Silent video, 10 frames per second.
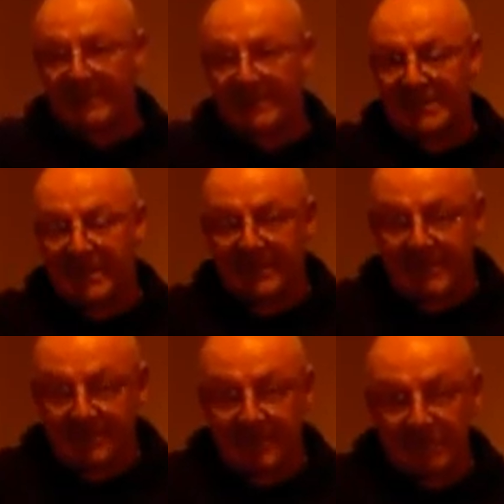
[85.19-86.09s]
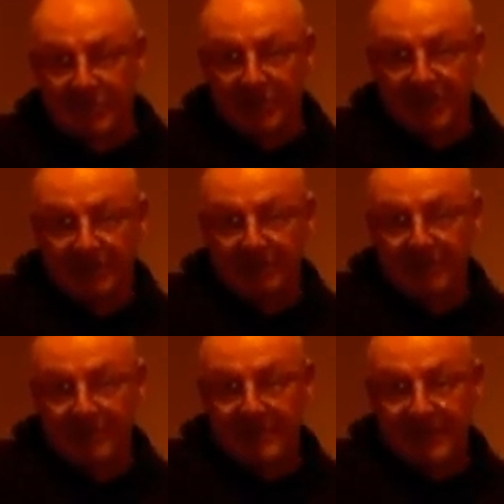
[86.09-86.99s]
facility for sort of like
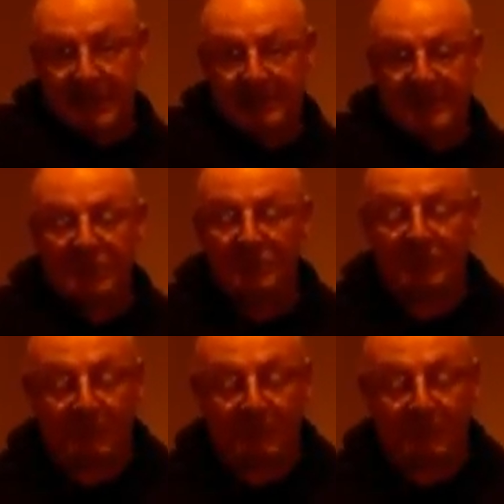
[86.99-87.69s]
keeping something at